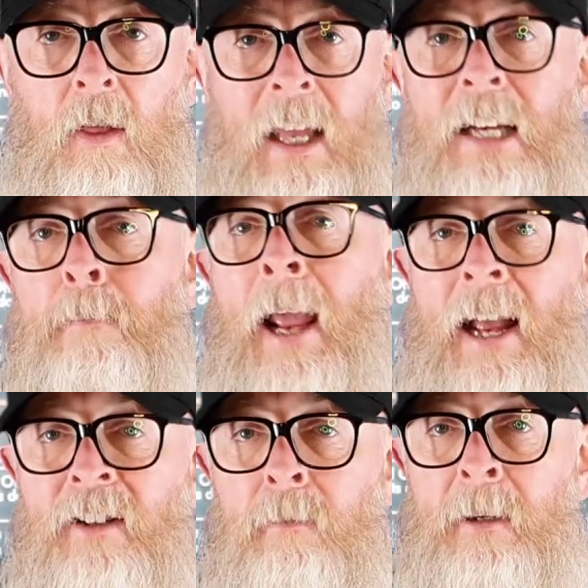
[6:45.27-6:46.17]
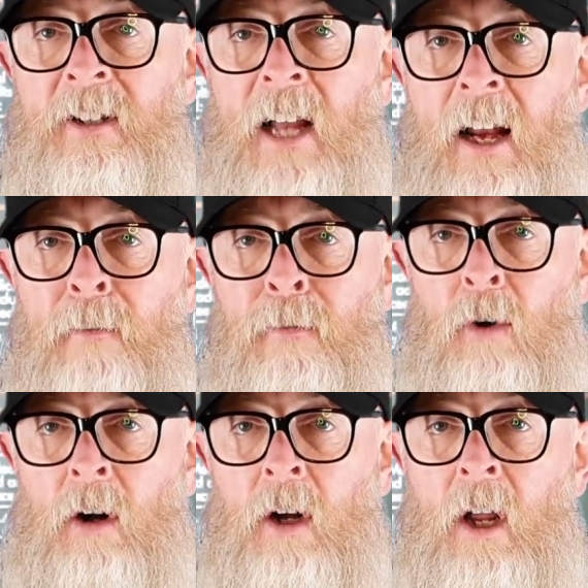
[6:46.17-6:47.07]
these blends have been selling
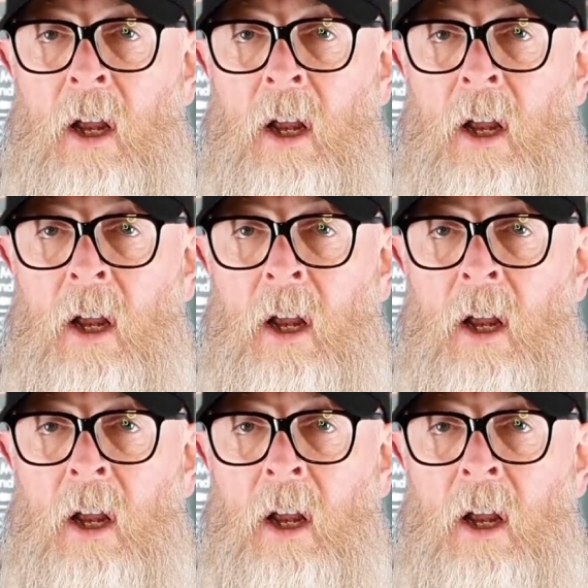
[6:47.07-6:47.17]
for.